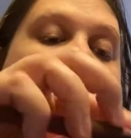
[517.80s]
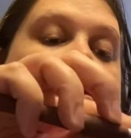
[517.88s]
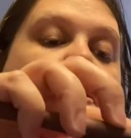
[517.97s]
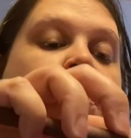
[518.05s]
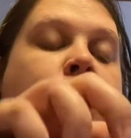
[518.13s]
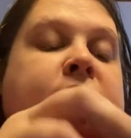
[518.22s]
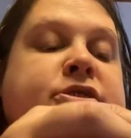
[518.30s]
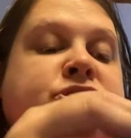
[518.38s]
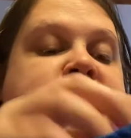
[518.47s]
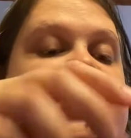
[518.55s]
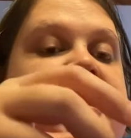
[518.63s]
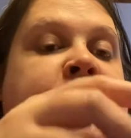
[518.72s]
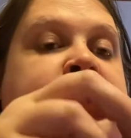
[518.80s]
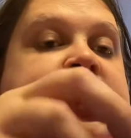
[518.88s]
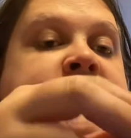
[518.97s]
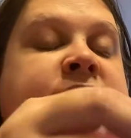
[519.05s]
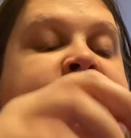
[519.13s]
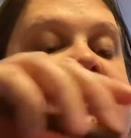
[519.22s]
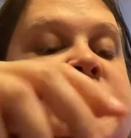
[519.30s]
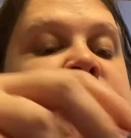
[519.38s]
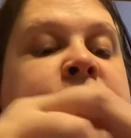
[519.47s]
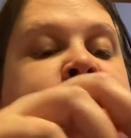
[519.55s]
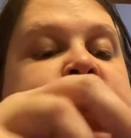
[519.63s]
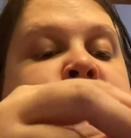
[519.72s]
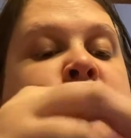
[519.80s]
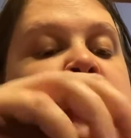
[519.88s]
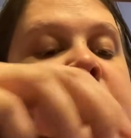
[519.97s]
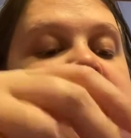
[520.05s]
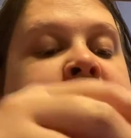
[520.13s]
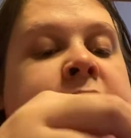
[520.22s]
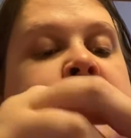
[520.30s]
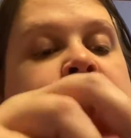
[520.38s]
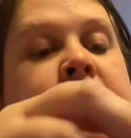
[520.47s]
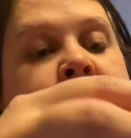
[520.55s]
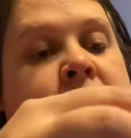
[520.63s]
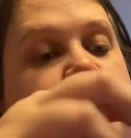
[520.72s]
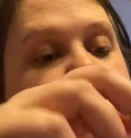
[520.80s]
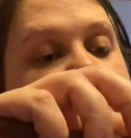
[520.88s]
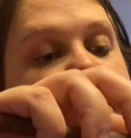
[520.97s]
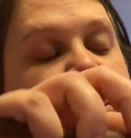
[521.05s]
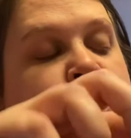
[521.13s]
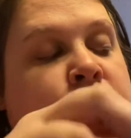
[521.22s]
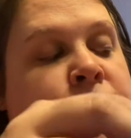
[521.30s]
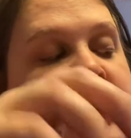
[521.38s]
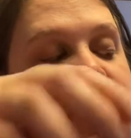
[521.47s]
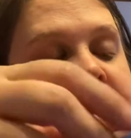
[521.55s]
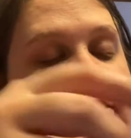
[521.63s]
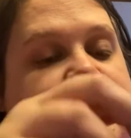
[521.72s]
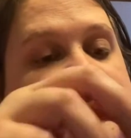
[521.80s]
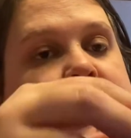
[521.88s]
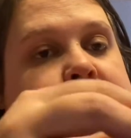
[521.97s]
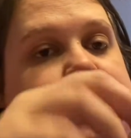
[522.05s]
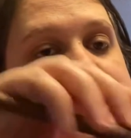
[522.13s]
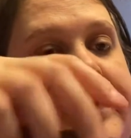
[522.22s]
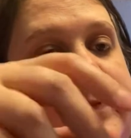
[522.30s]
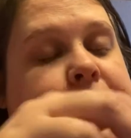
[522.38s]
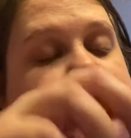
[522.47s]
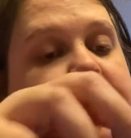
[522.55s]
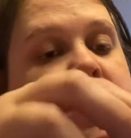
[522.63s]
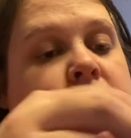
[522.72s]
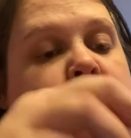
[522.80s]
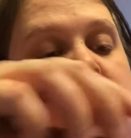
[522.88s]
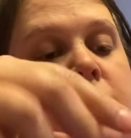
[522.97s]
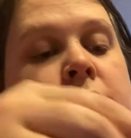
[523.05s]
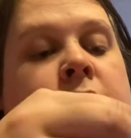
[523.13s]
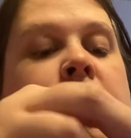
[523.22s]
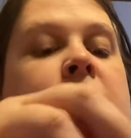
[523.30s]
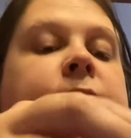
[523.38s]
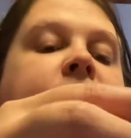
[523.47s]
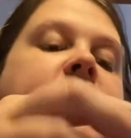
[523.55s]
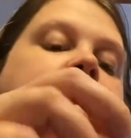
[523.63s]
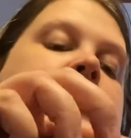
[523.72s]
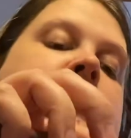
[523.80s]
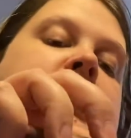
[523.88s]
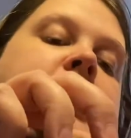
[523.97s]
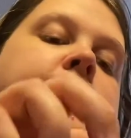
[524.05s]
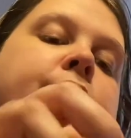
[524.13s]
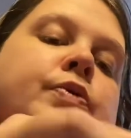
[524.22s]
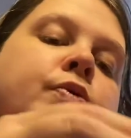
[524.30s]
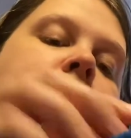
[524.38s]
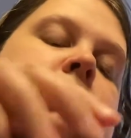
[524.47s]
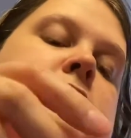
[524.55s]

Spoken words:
Or watched any good TV shows or read any good books? Comment down below.